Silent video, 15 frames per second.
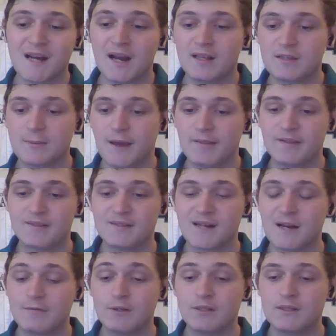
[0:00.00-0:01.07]
expect this, and
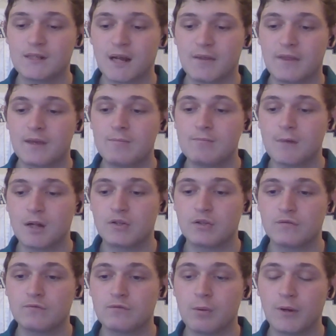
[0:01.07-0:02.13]
I really did not think much
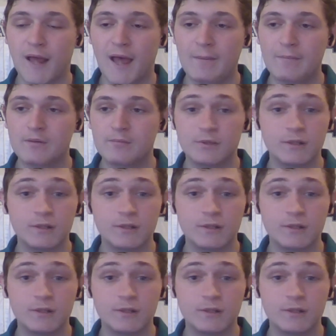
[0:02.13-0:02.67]
of what would happen,